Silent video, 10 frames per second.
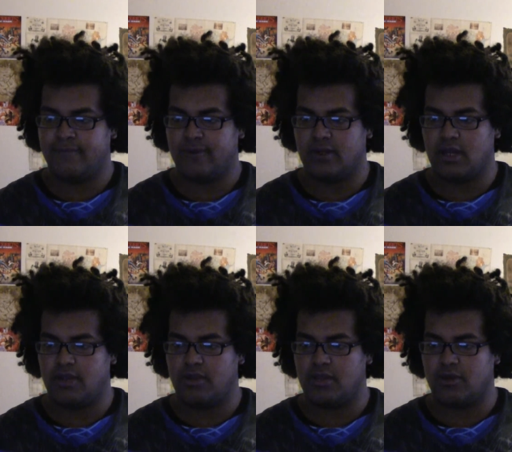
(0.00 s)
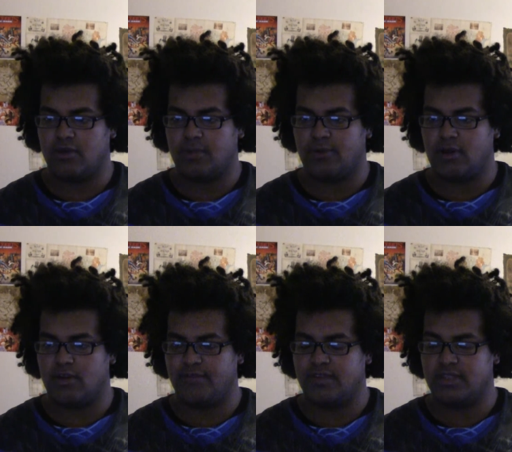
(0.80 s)
Uh, another good part
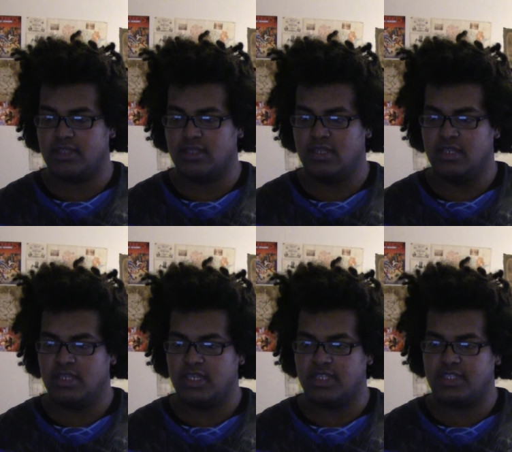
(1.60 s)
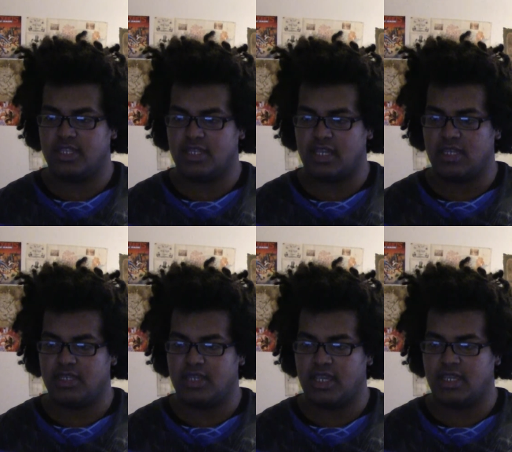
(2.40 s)
of it is the night
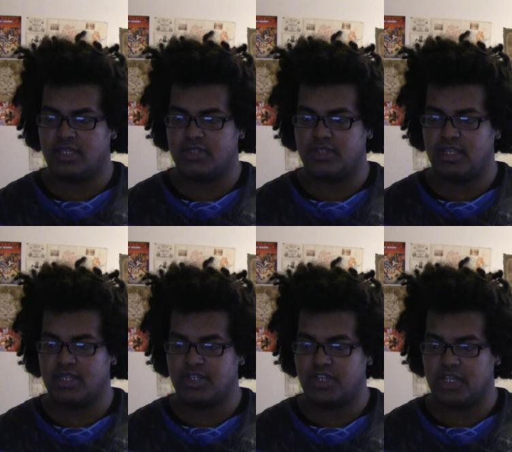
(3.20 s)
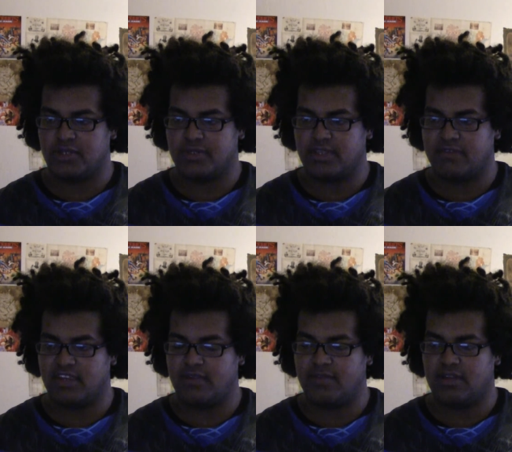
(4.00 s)
and day scene that changes if
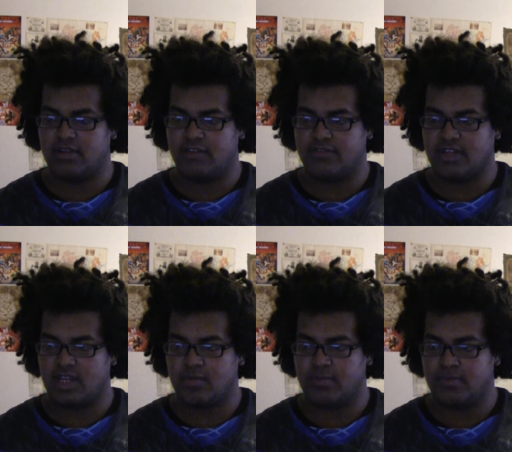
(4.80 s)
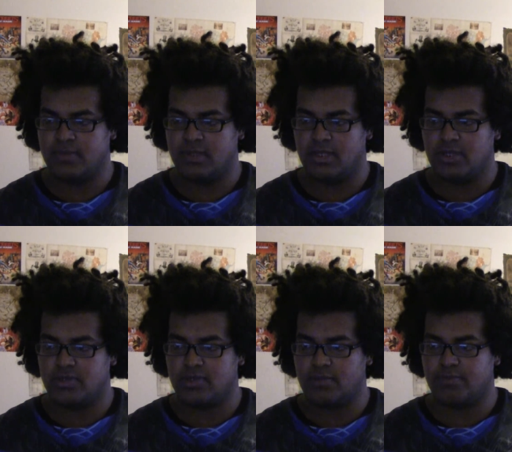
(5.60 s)
given enough time.
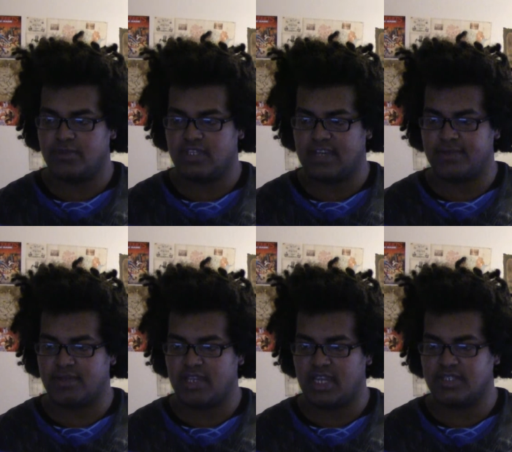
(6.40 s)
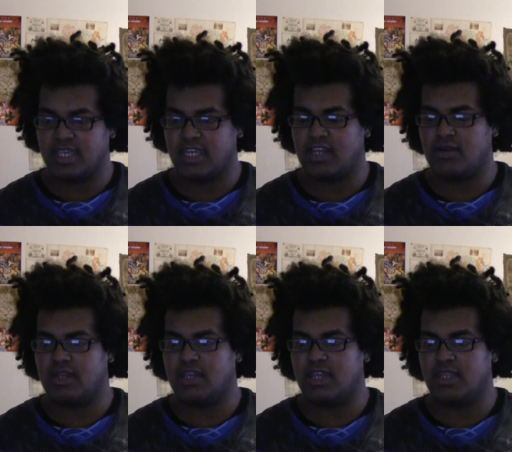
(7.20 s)
Certain types of guys hang out
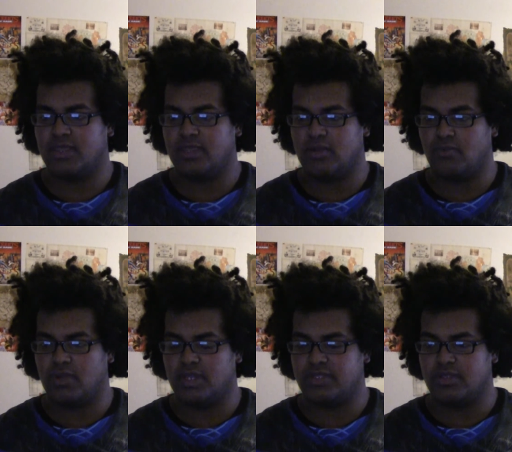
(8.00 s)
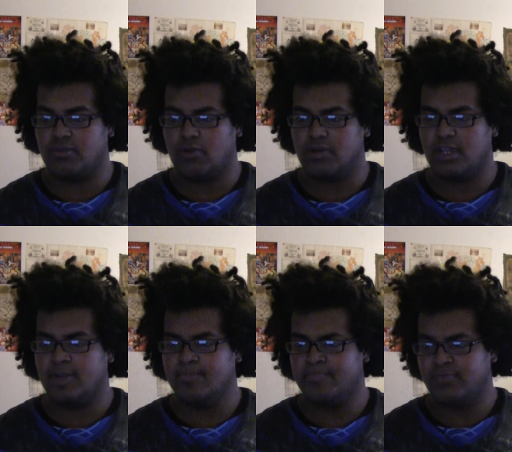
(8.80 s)
at night, then when it's the
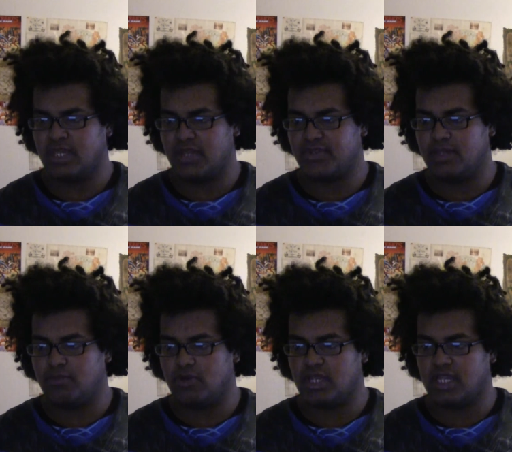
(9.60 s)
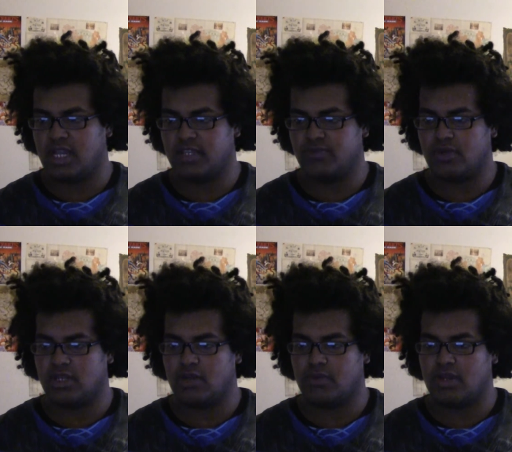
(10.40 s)
morning, I see morning guys
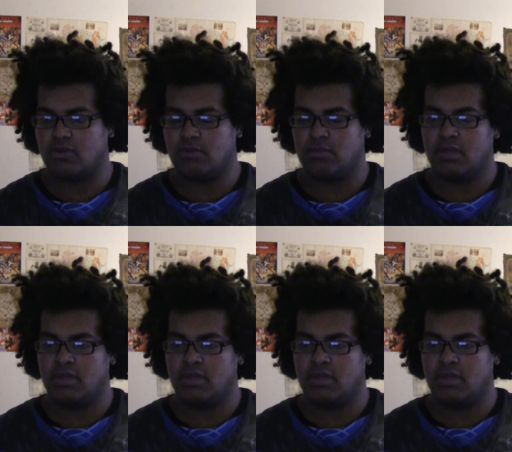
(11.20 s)
running around.